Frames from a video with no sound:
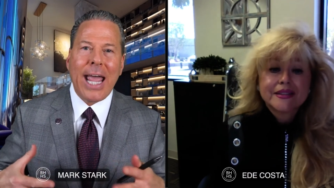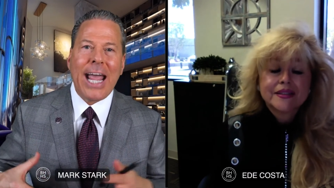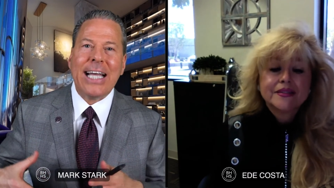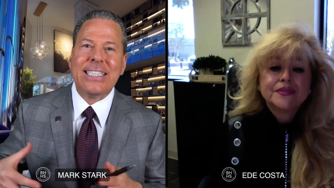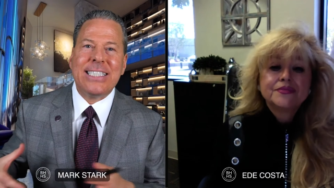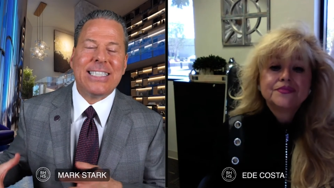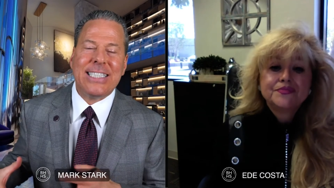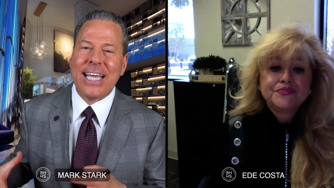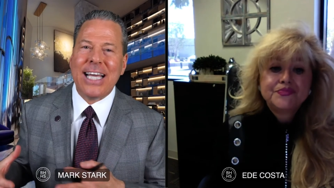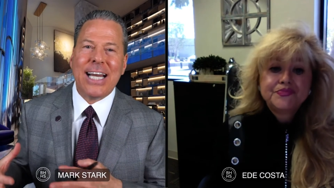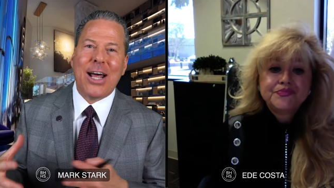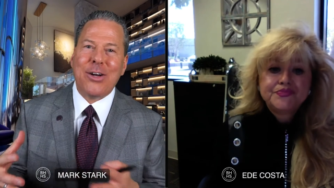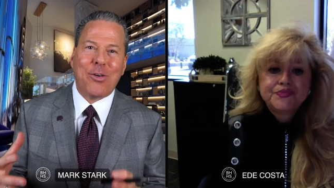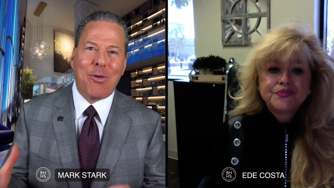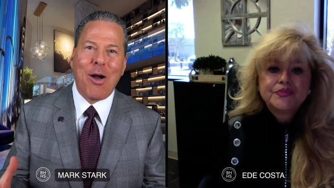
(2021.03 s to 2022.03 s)
Speaker 1: you can't see it
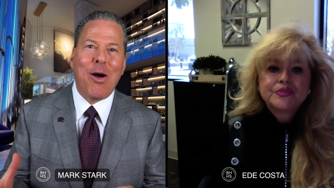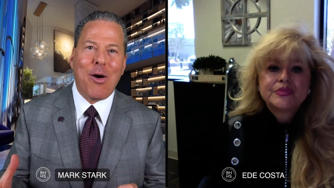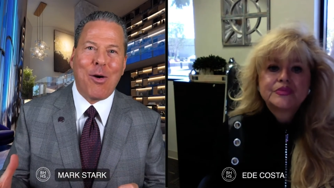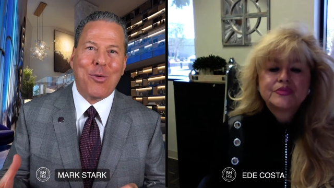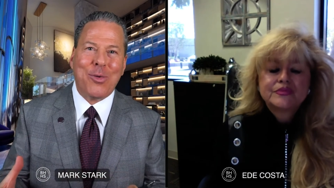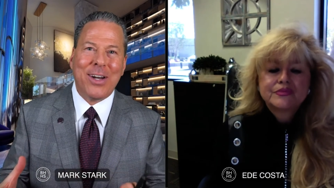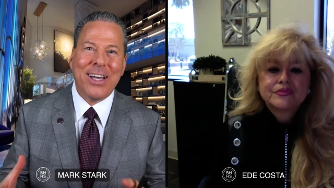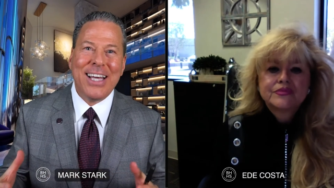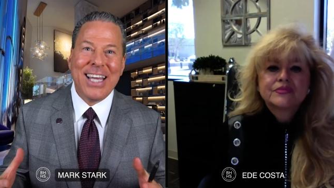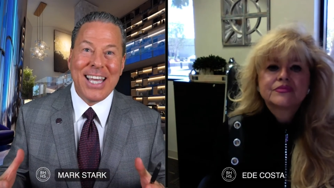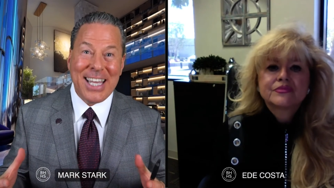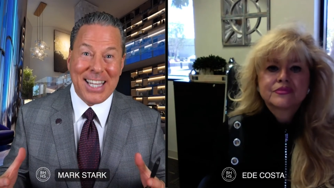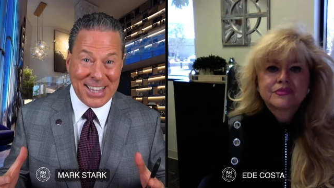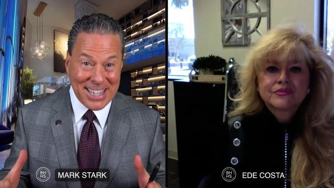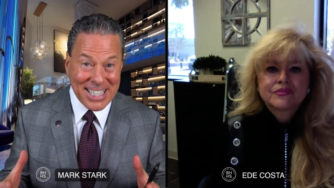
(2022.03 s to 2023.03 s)
on your own,
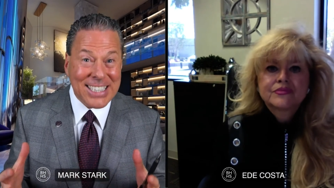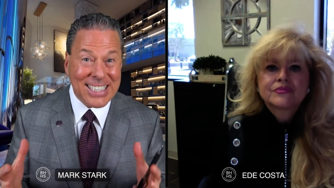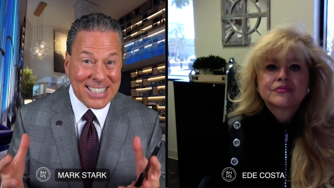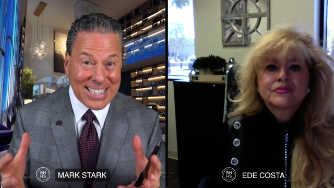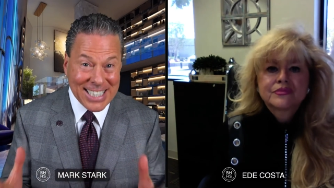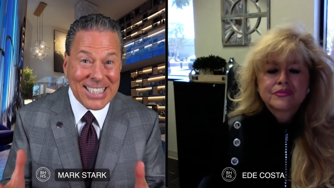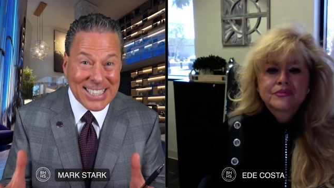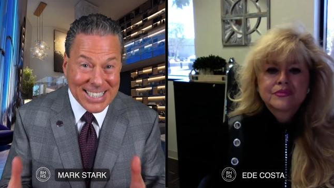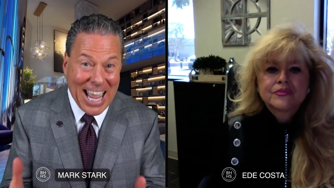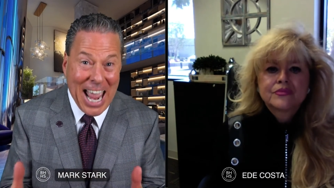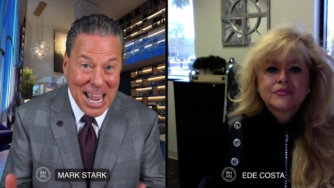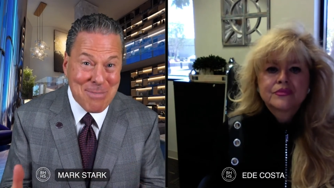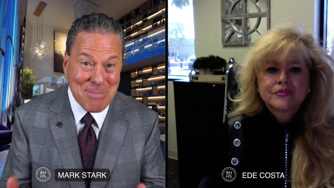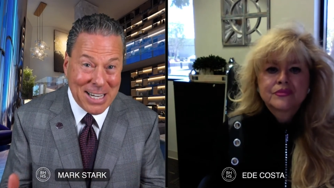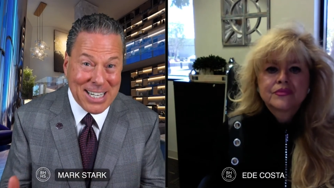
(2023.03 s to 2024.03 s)
this this
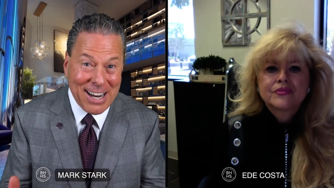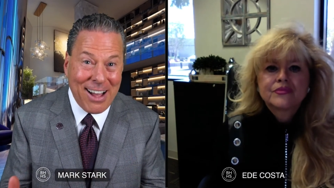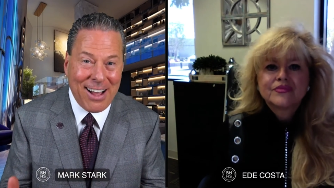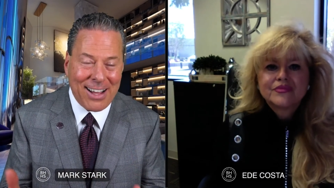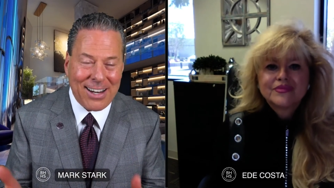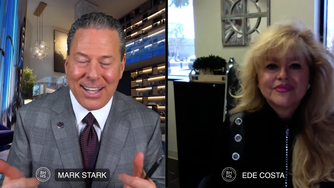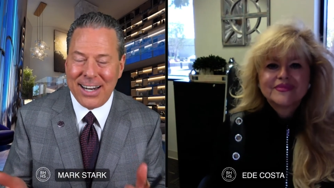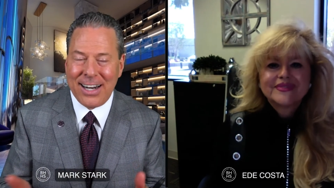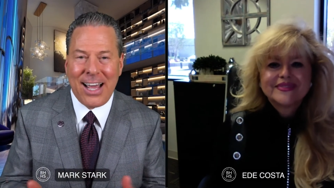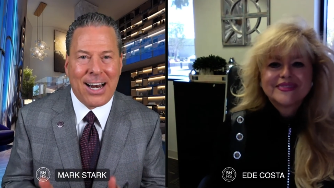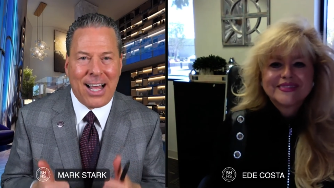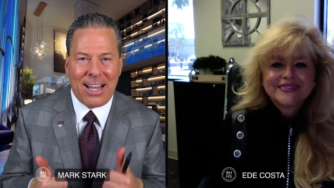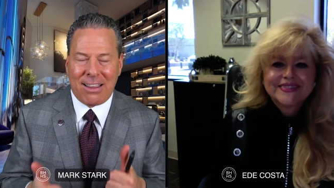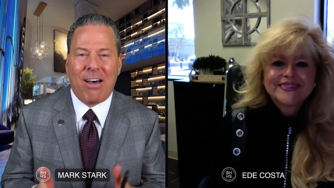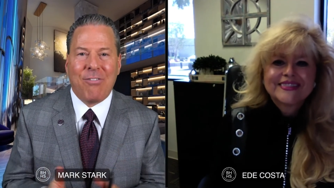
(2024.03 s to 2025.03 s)
can be done. And and
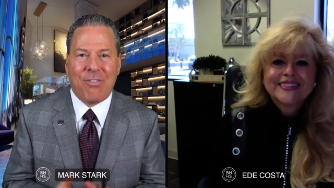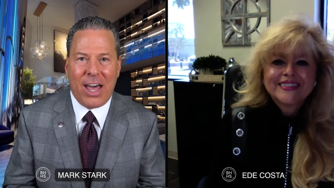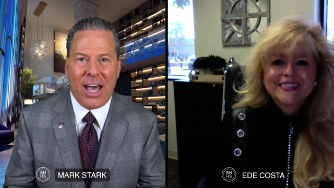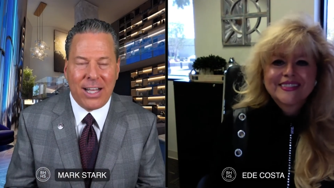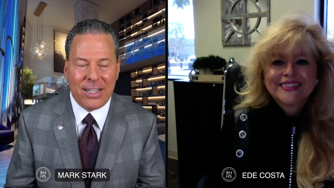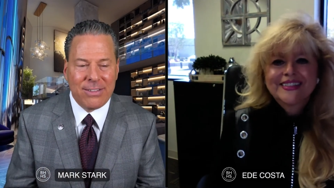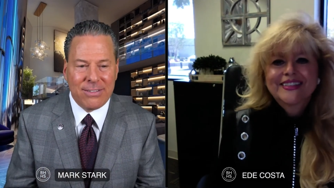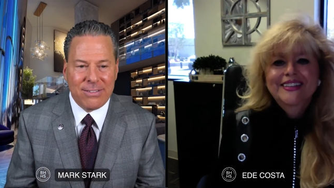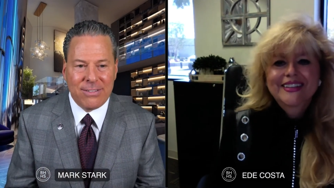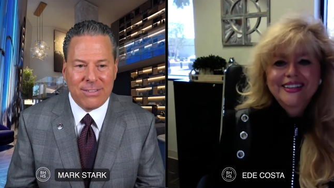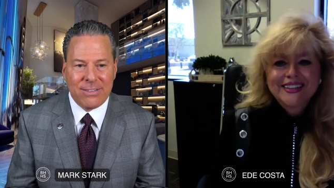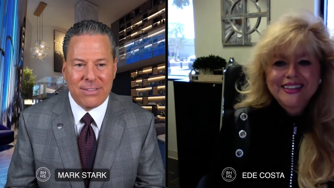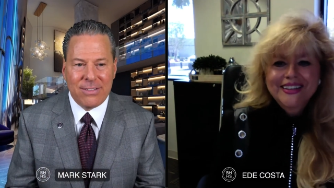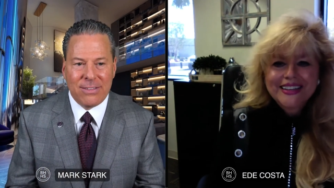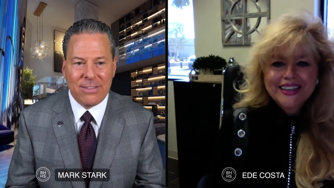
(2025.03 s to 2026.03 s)
I love that.
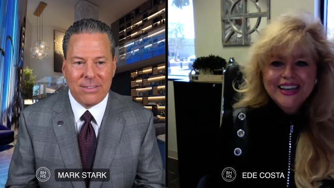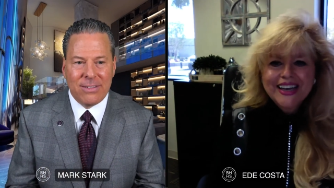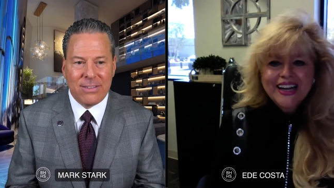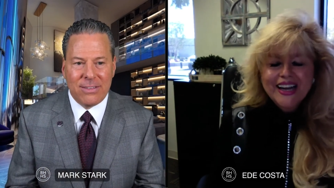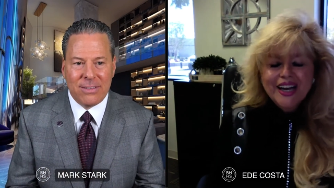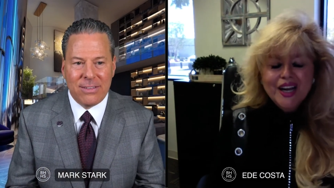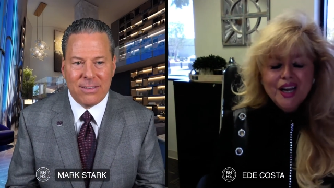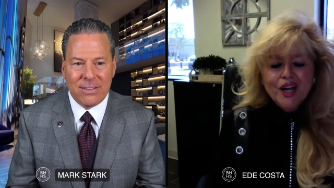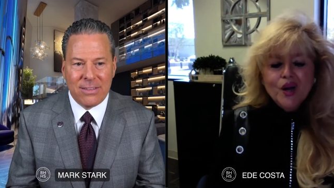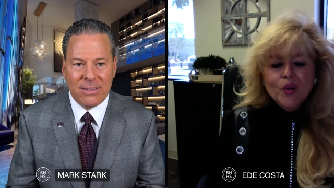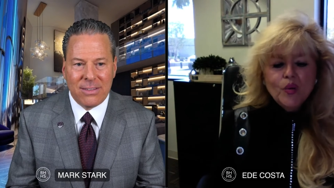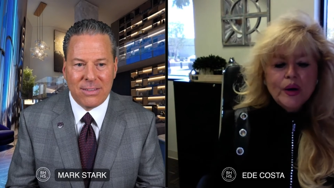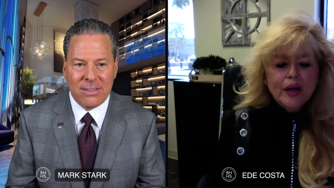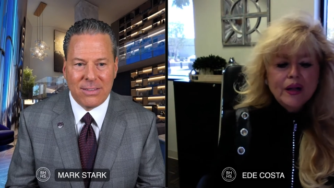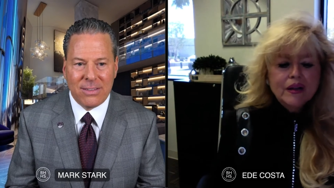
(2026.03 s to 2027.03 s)

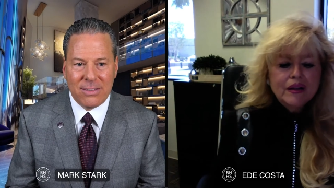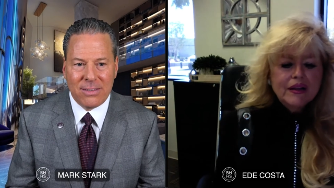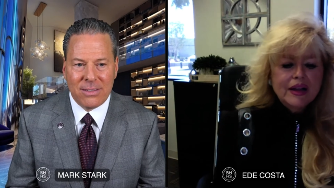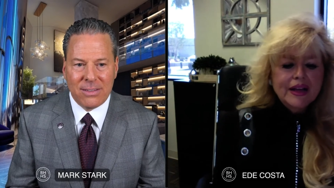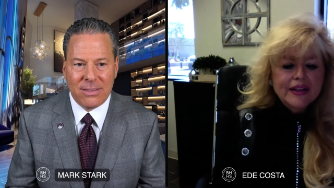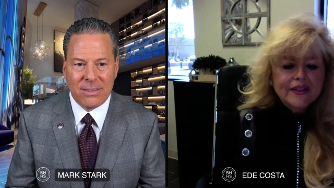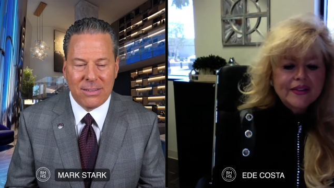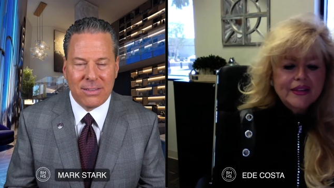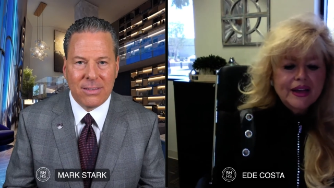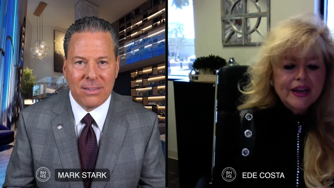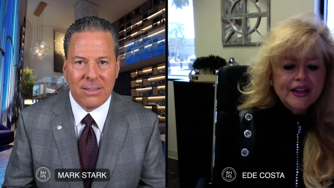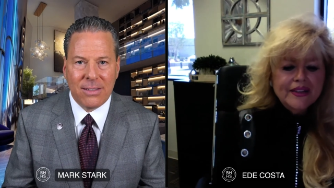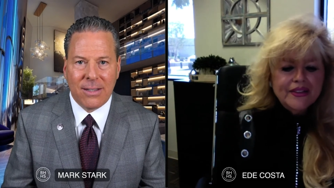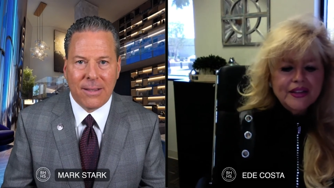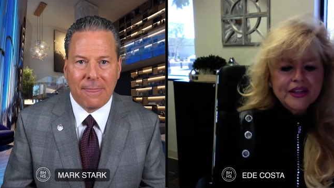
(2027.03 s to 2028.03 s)
Speaker 2: Well, I
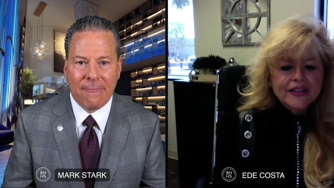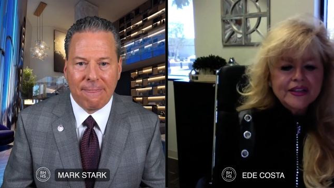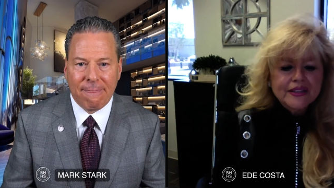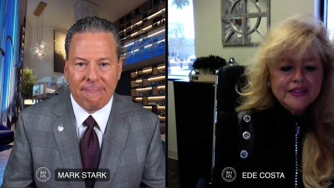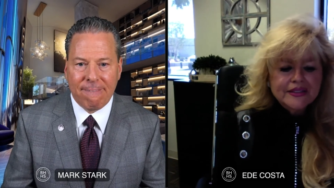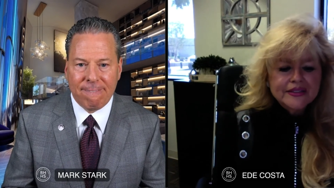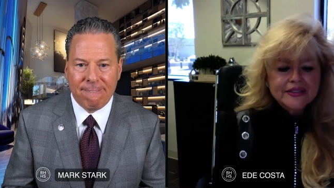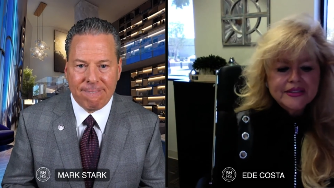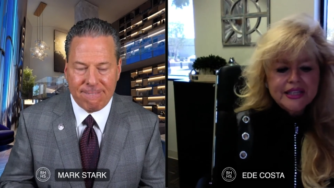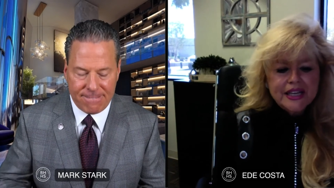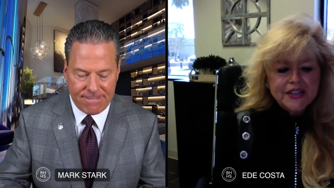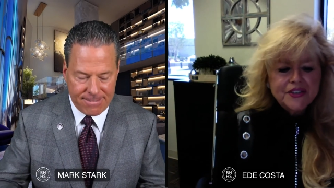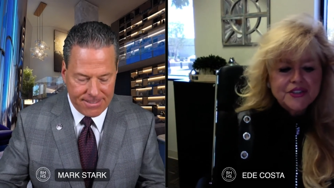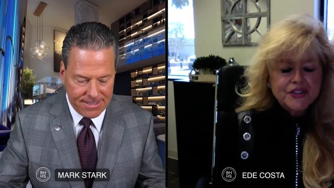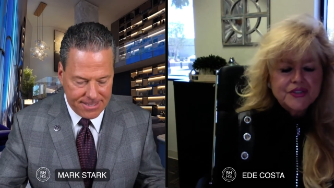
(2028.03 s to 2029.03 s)
I think
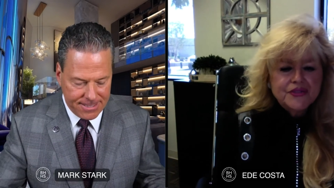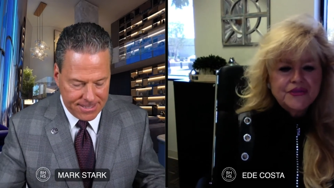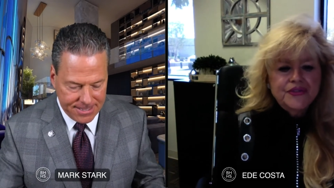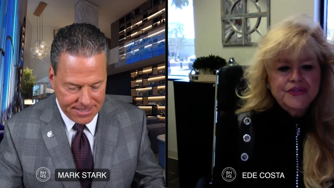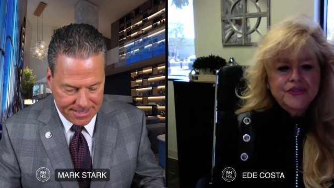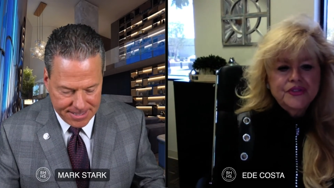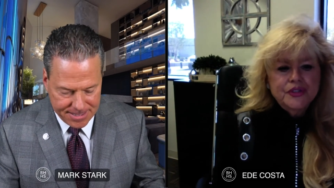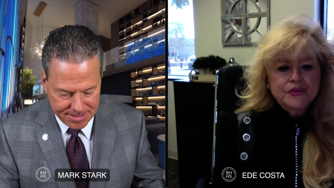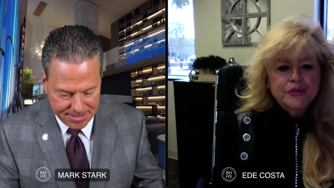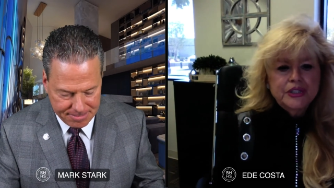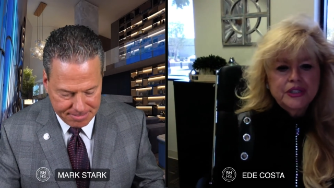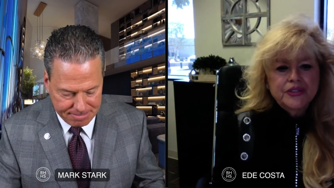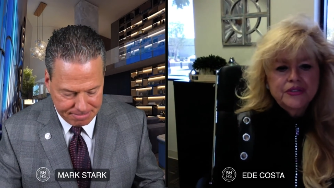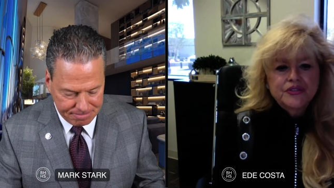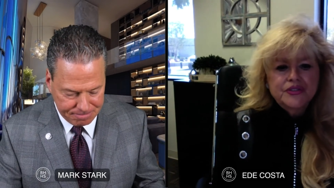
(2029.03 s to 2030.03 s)
staging for so
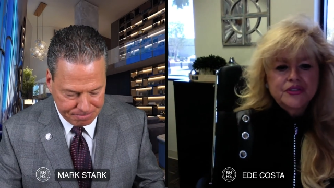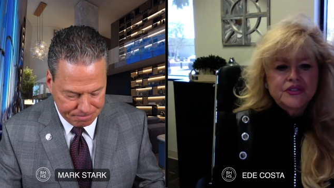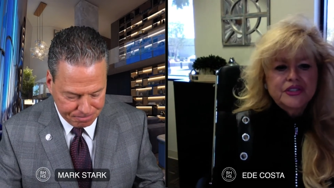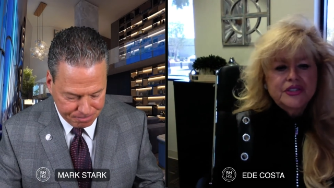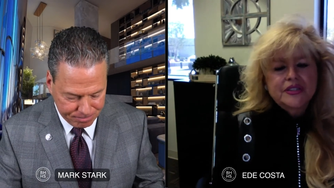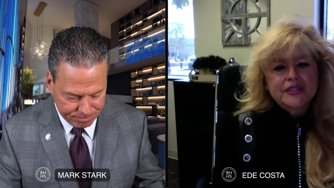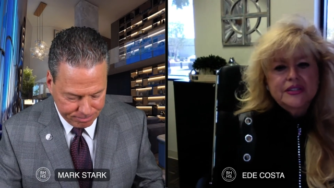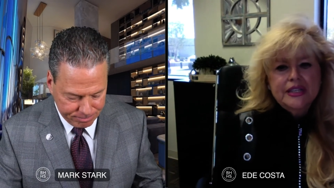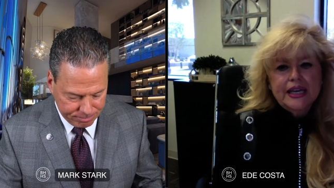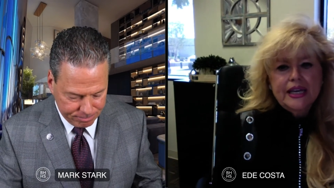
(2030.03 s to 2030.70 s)
many years just has